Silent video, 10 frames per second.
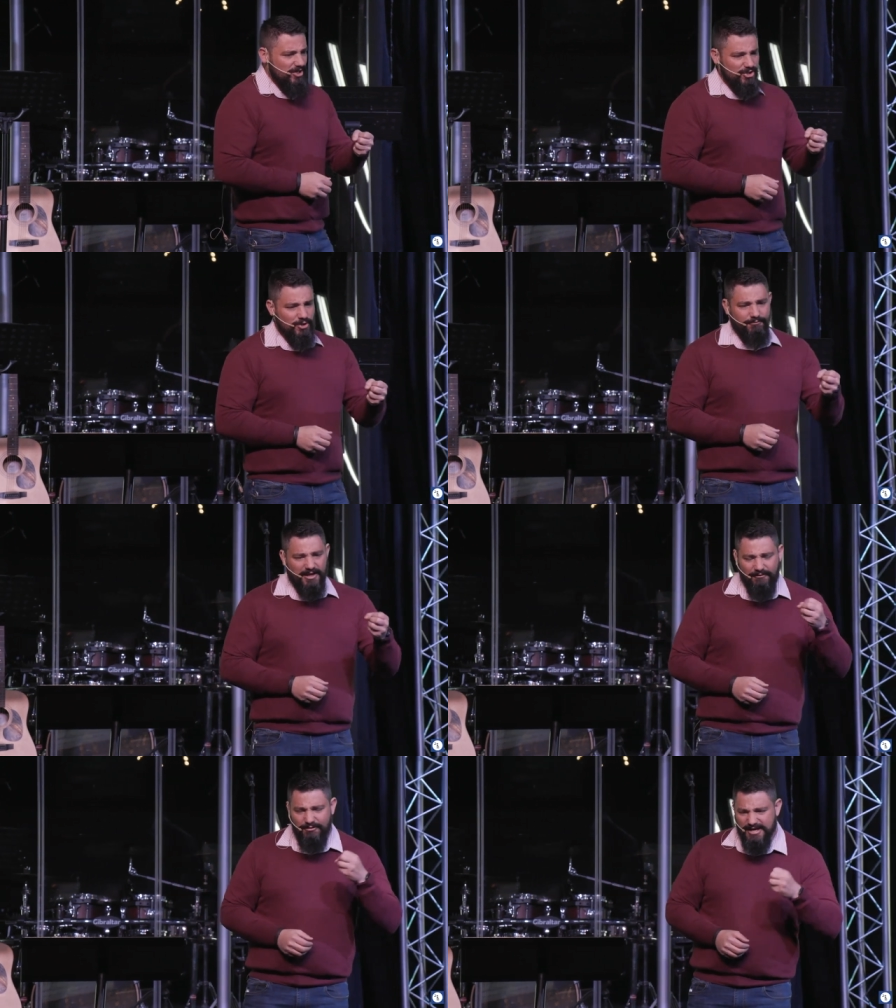you've
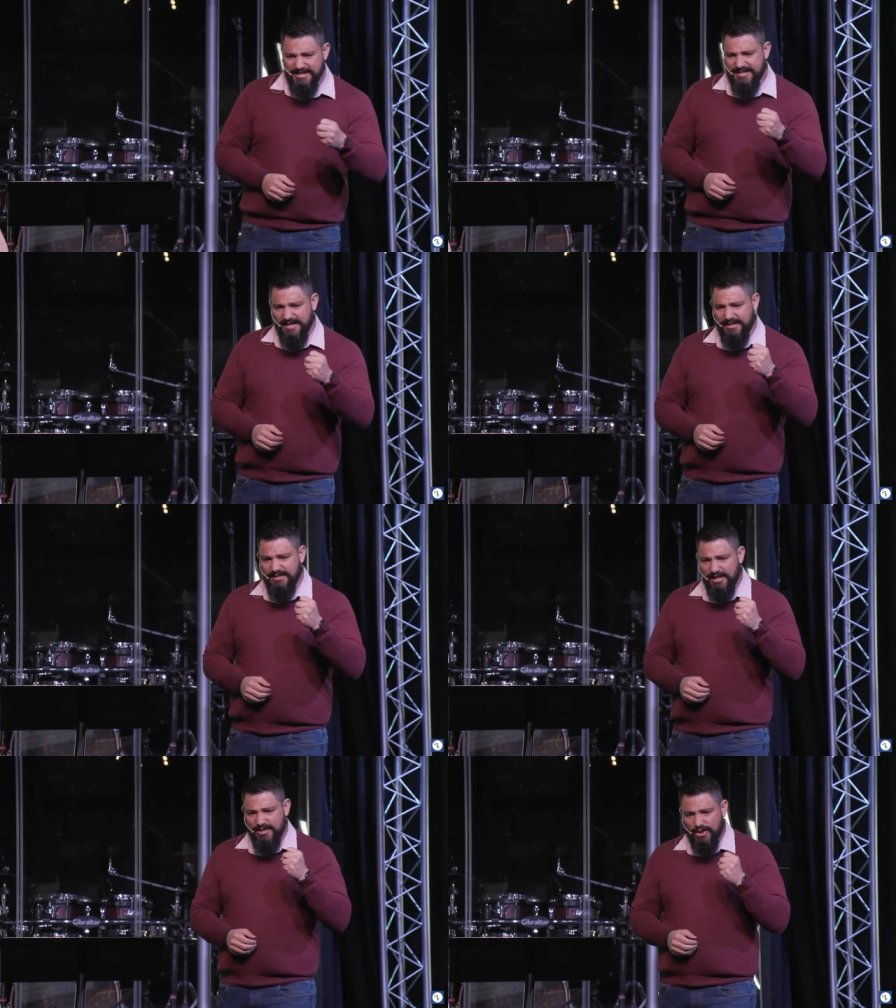given us the,
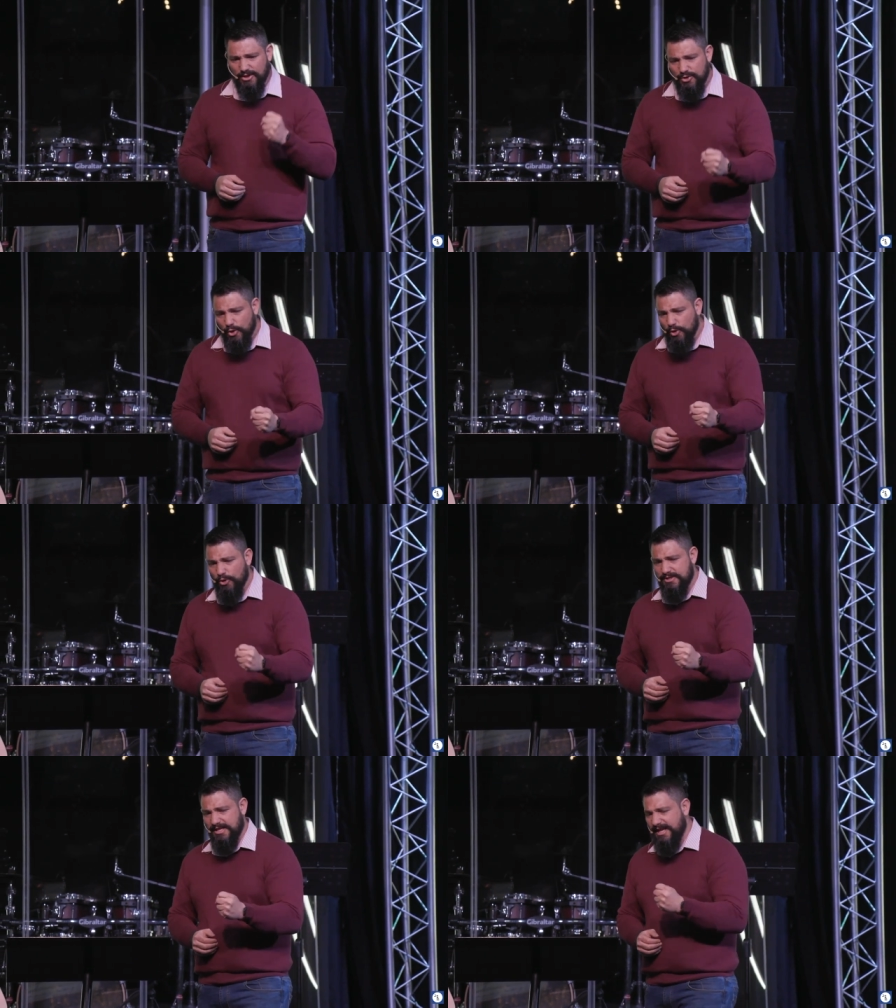the, the,
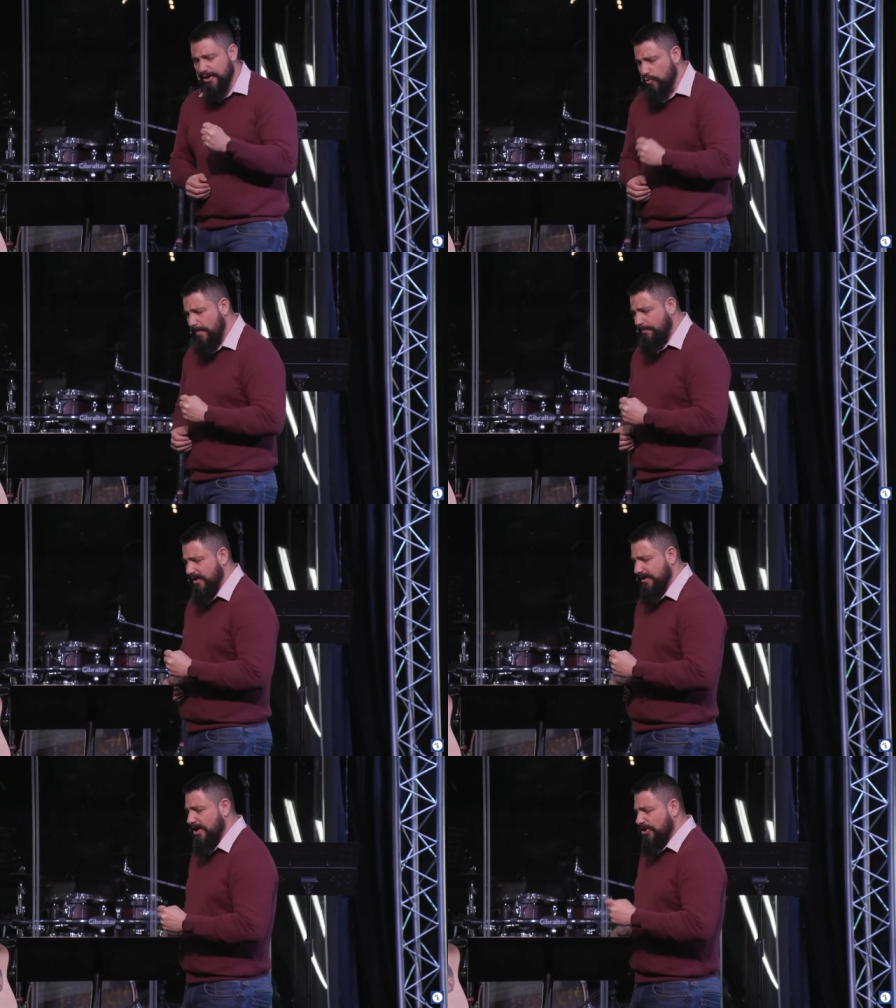tools and the
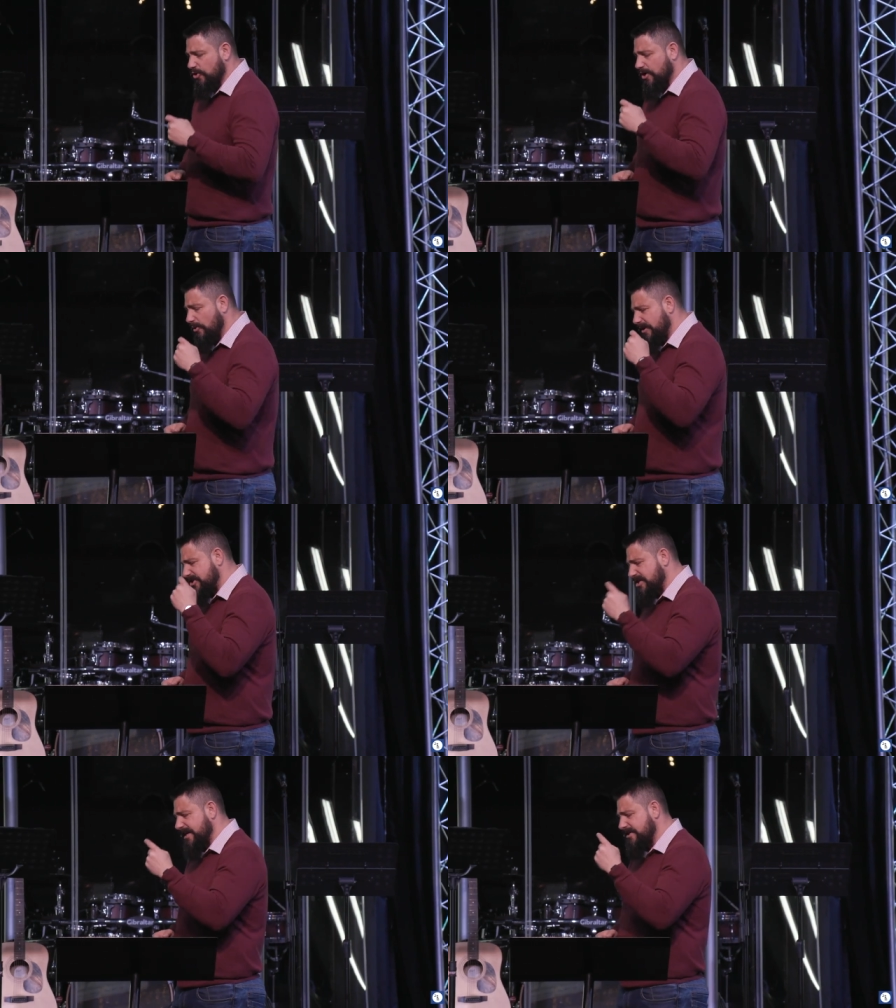equipment to go
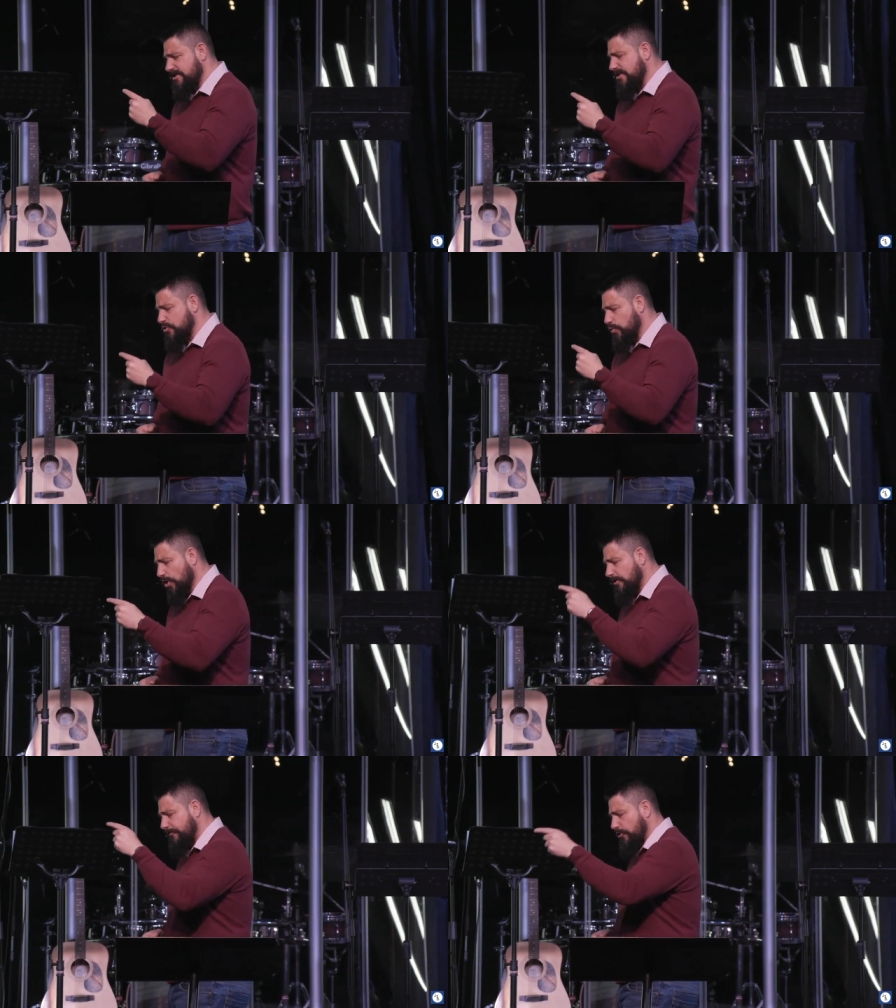and change this
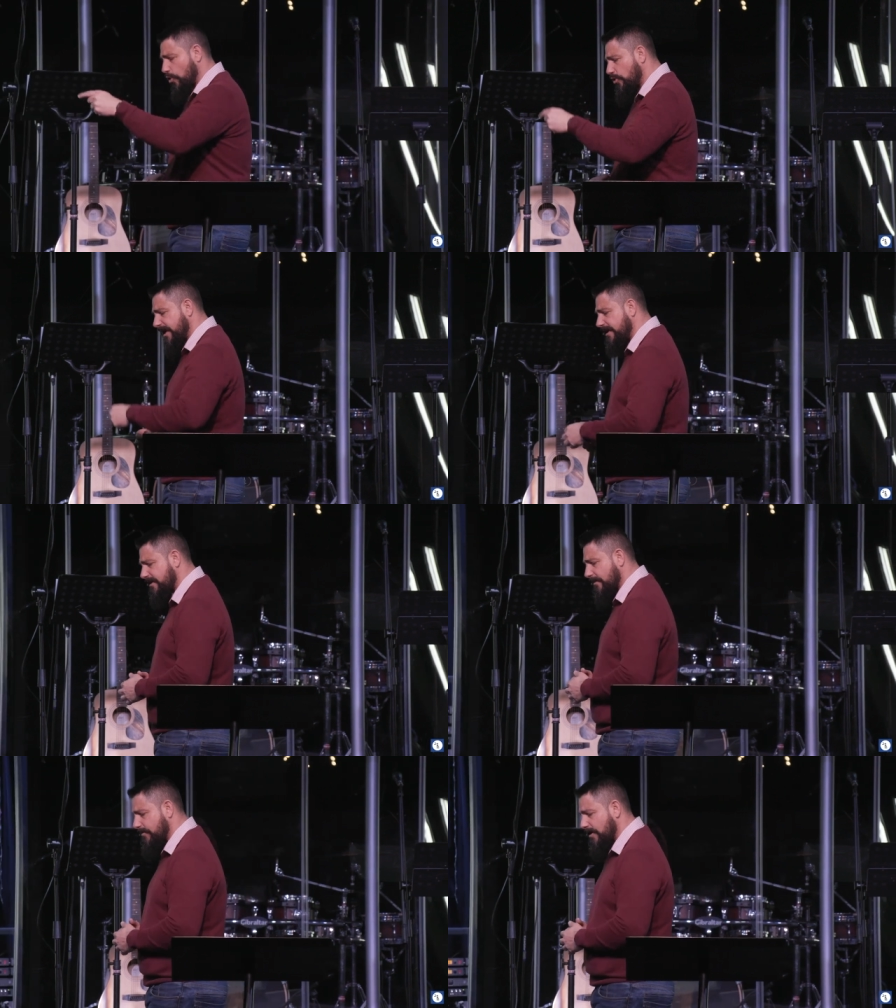world for your
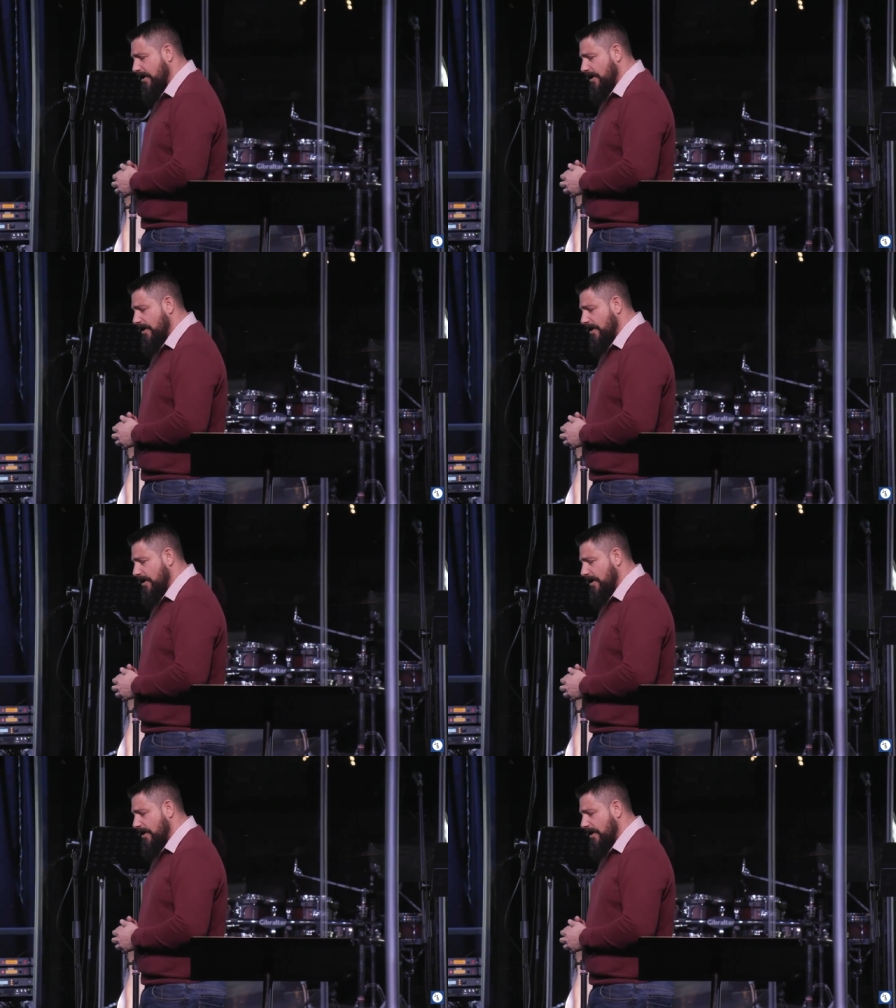kingdom.